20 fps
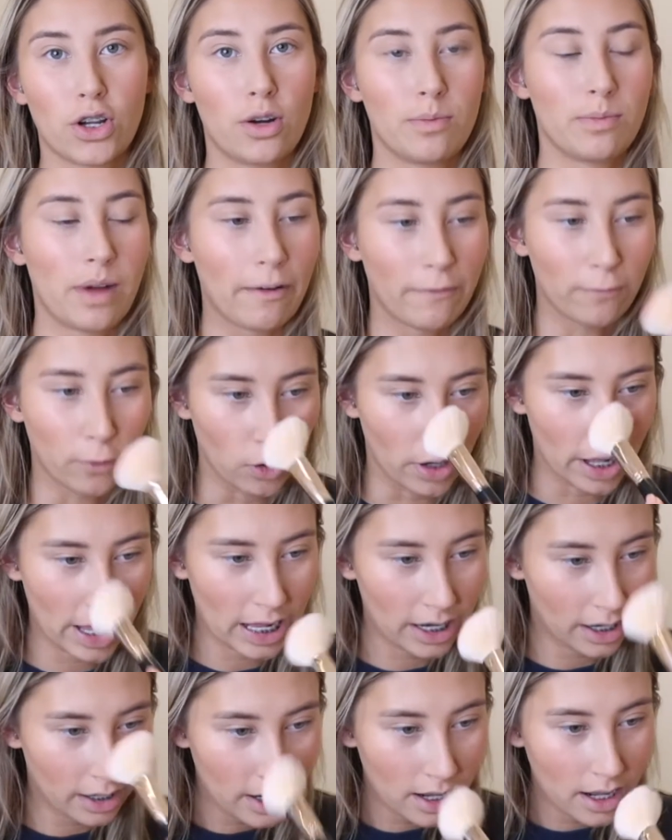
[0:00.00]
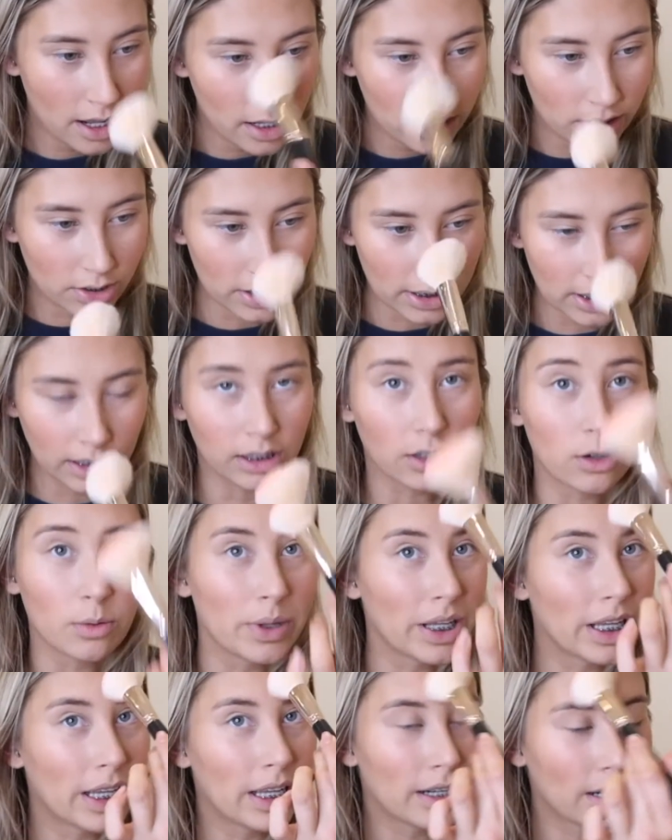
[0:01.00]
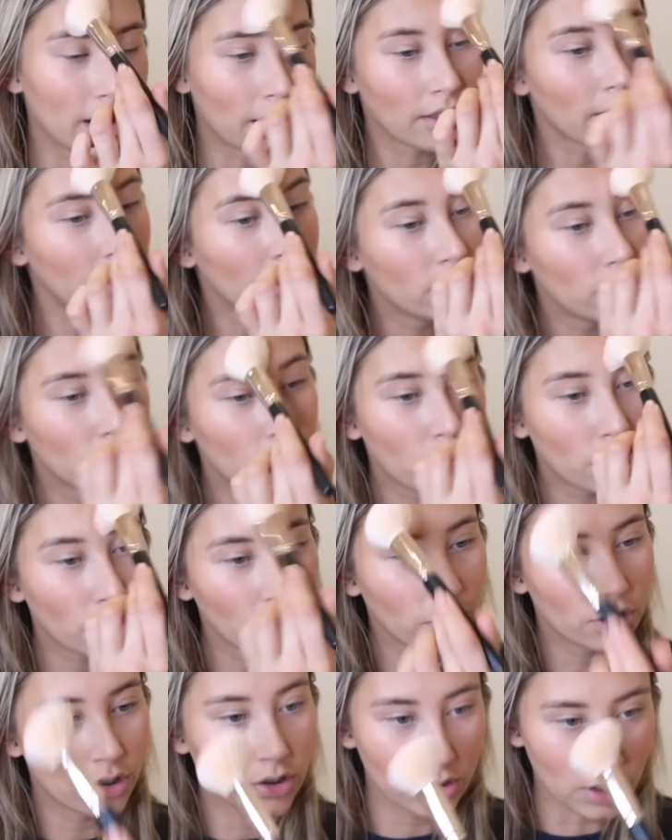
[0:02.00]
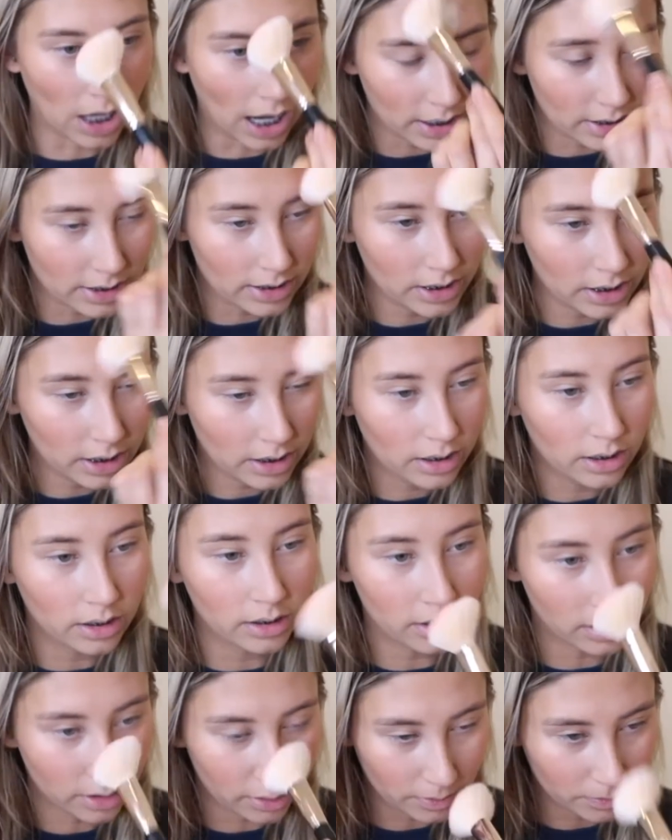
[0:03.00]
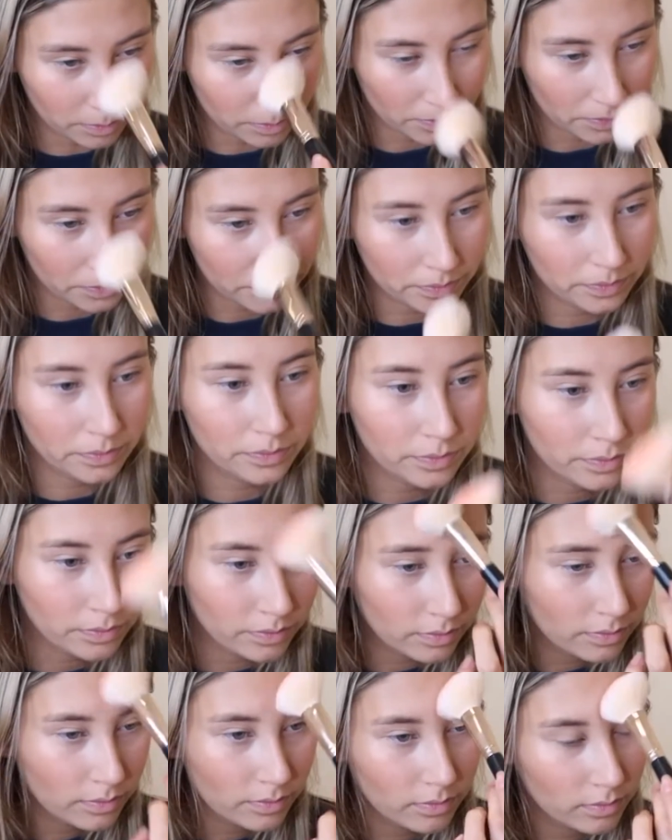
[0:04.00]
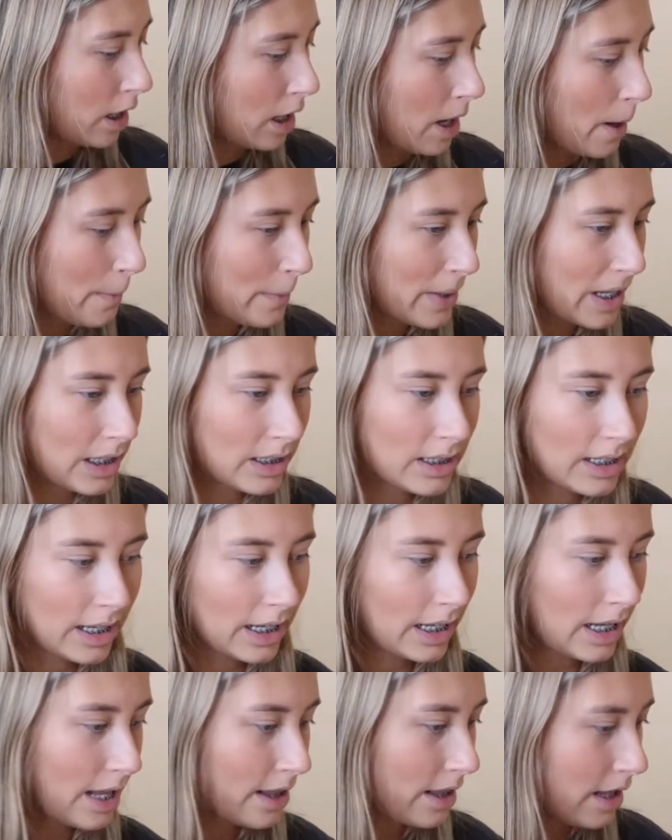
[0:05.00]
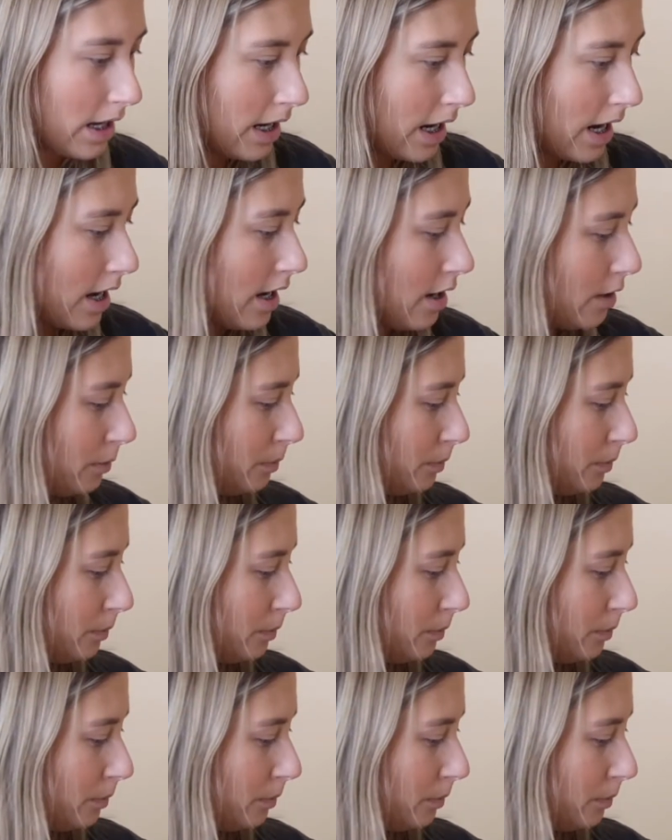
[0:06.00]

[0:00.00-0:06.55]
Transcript: on my forehead, just a little bit, nothing too drastic. Coming together now.